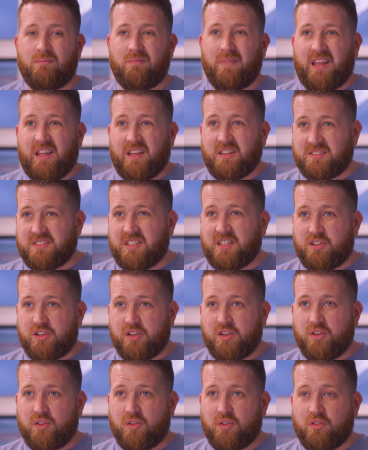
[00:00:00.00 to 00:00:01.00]
easy to
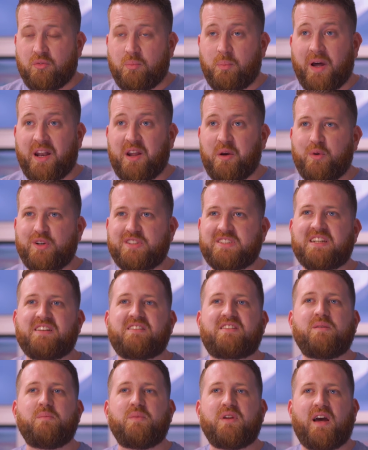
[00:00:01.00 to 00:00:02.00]
use. But it was
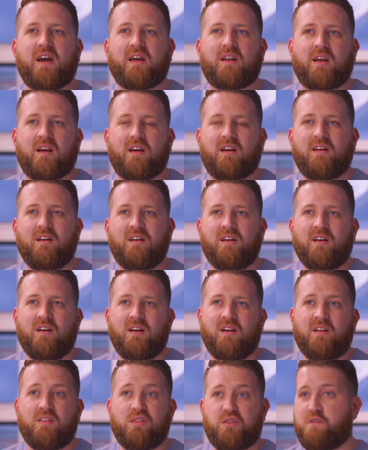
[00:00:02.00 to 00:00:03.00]
intimidating
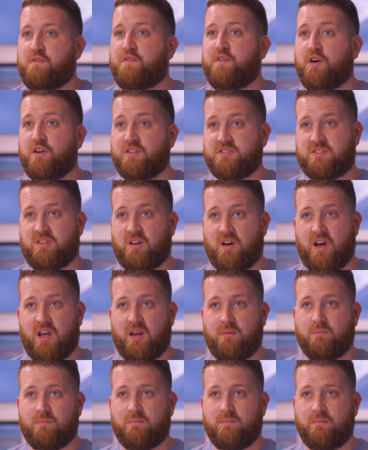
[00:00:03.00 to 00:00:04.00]
the first time.